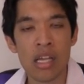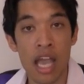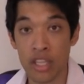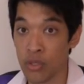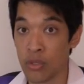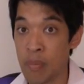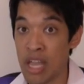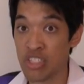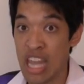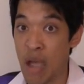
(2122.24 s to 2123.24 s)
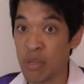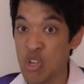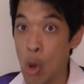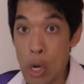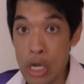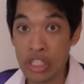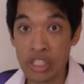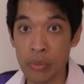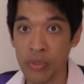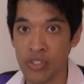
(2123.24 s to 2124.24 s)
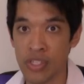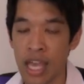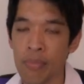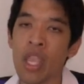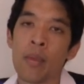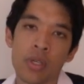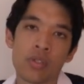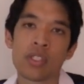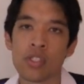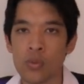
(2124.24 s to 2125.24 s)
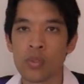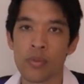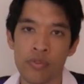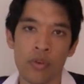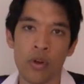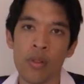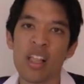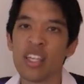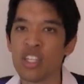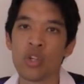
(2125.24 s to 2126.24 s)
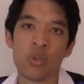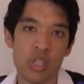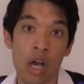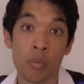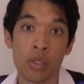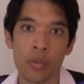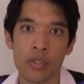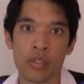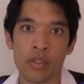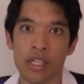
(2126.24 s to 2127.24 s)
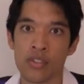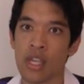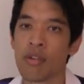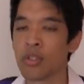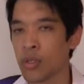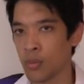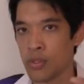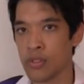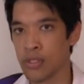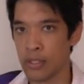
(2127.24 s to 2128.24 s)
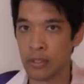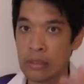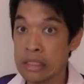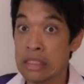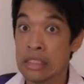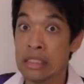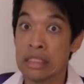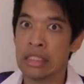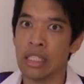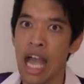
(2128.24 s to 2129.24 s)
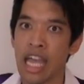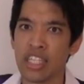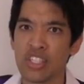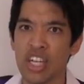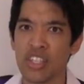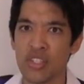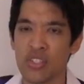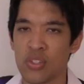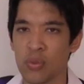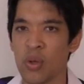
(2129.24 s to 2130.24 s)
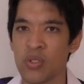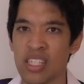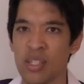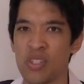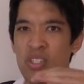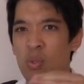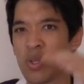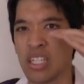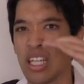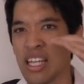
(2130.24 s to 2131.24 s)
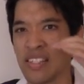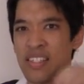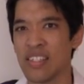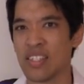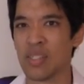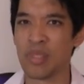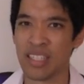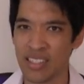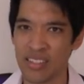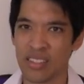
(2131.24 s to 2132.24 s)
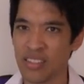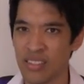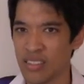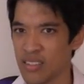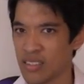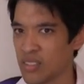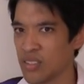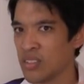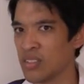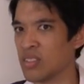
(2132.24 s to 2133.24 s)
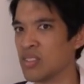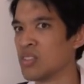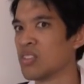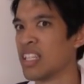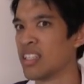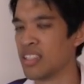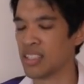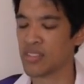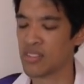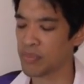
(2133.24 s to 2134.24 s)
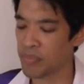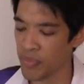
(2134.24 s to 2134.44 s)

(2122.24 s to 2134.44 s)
And you can imagine how annoyed she was at that. Because this was before, Tumblr was a thing. So everyone was still at each other's throats and there was still classism and all that things.